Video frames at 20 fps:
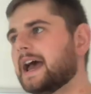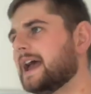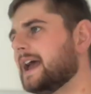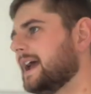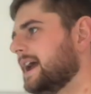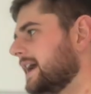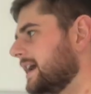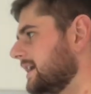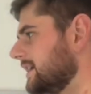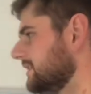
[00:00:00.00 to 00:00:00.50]

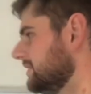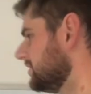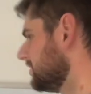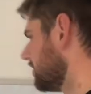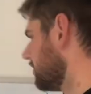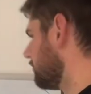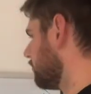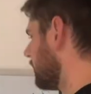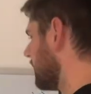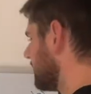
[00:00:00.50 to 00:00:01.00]
And, you
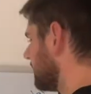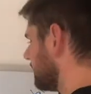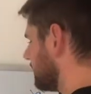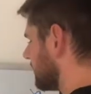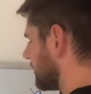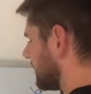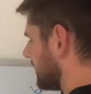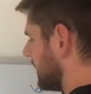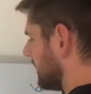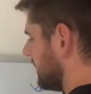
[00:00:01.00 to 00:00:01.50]
know, one of
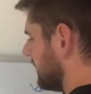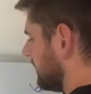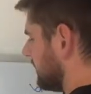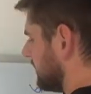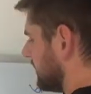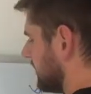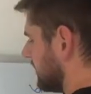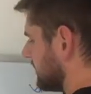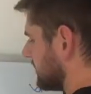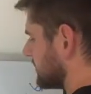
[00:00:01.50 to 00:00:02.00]
the key
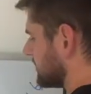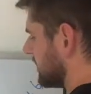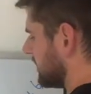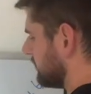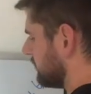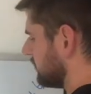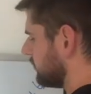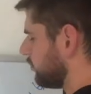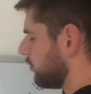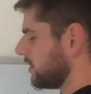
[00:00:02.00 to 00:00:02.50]
things he
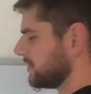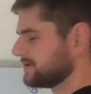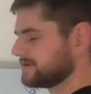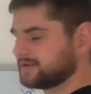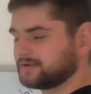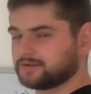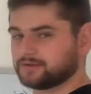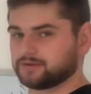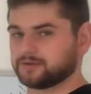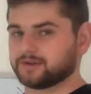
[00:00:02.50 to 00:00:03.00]
would want
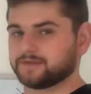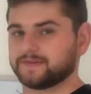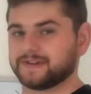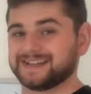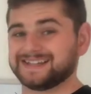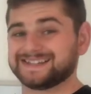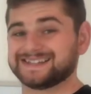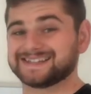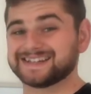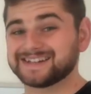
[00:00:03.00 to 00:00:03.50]
to do if
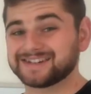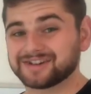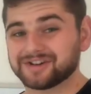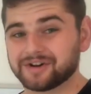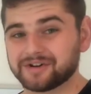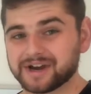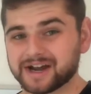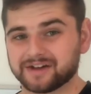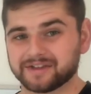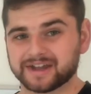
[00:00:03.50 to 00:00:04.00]
he did
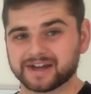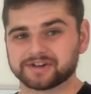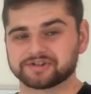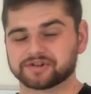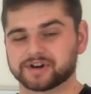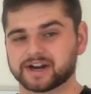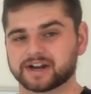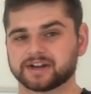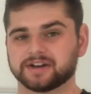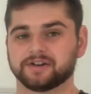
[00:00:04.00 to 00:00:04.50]
go down that
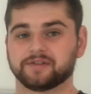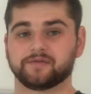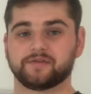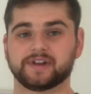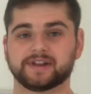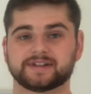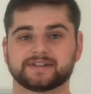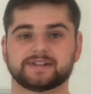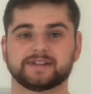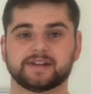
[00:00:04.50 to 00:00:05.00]
track and
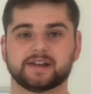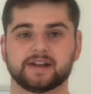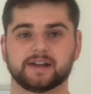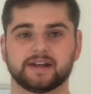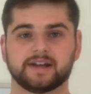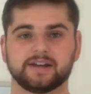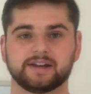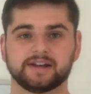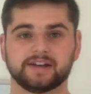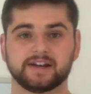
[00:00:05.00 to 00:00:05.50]
invest in
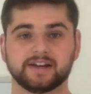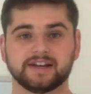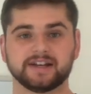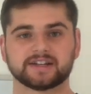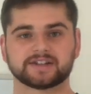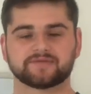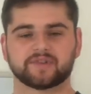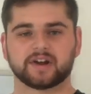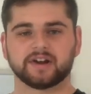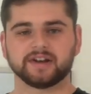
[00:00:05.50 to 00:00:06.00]
an
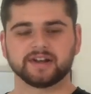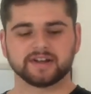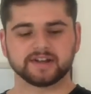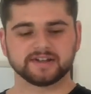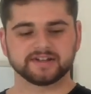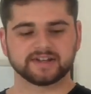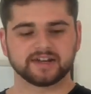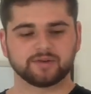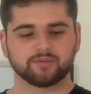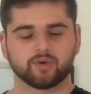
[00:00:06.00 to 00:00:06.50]
index fund
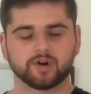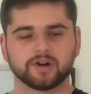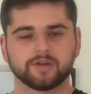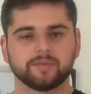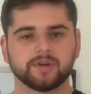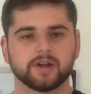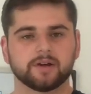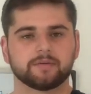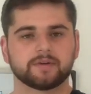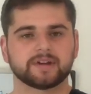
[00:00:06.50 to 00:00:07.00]
is he'd want to
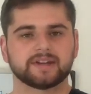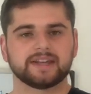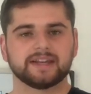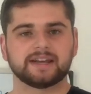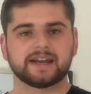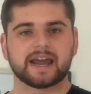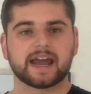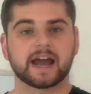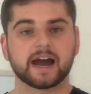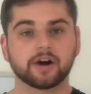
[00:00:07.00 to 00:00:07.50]
be able to
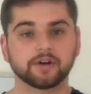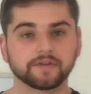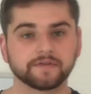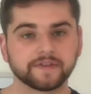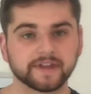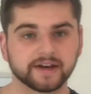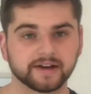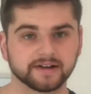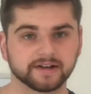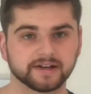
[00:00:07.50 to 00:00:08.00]
get out of
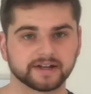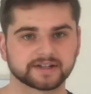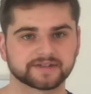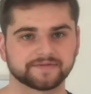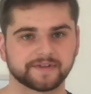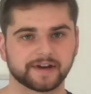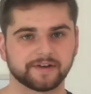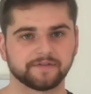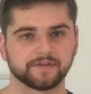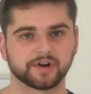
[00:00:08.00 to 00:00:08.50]
that index
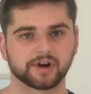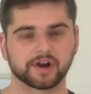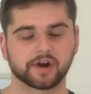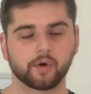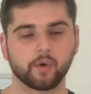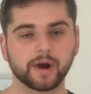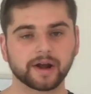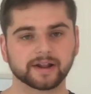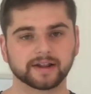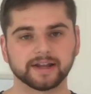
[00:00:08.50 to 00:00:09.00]
fund very
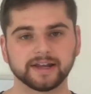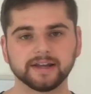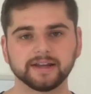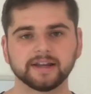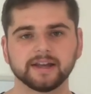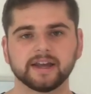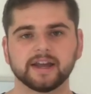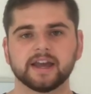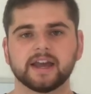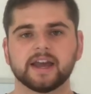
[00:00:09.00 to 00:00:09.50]
quickly